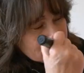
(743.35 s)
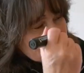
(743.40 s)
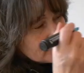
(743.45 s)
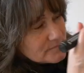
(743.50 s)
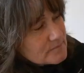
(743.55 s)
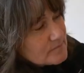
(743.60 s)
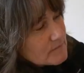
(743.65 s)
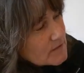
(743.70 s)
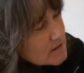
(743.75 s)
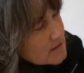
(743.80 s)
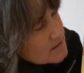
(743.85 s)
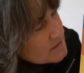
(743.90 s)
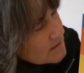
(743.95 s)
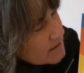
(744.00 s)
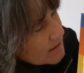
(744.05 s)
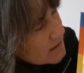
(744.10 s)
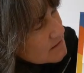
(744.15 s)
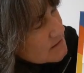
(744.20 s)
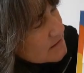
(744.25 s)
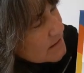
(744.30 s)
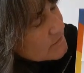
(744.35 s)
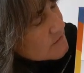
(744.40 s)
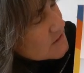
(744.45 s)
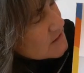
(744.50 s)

So I'm going to leave a